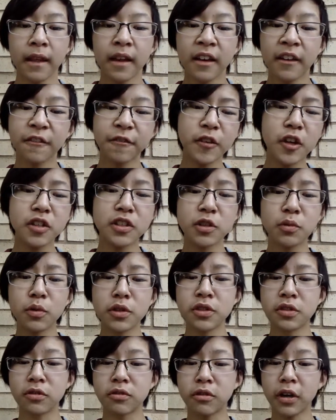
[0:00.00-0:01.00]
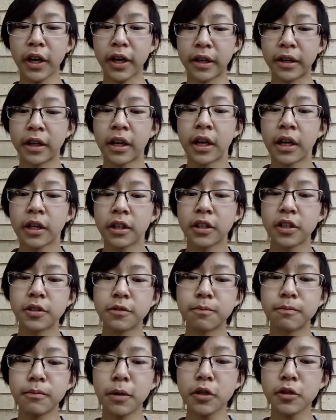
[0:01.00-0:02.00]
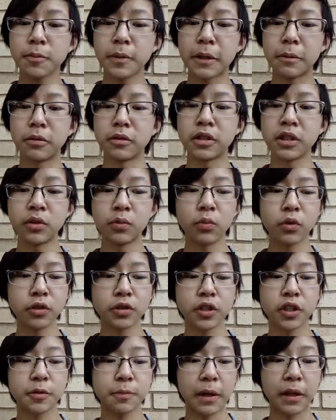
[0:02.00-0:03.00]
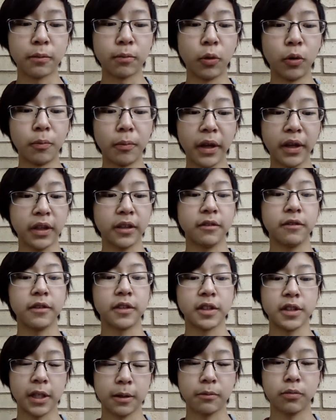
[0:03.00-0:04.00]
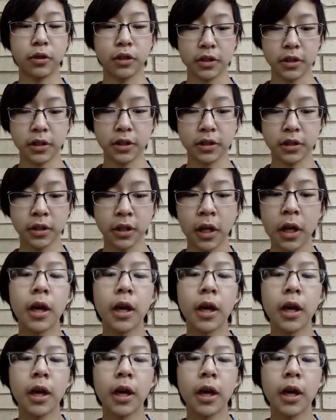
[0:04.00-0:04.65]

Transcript: At first it wasn't great, because most people didn't want to spend more money for the same product.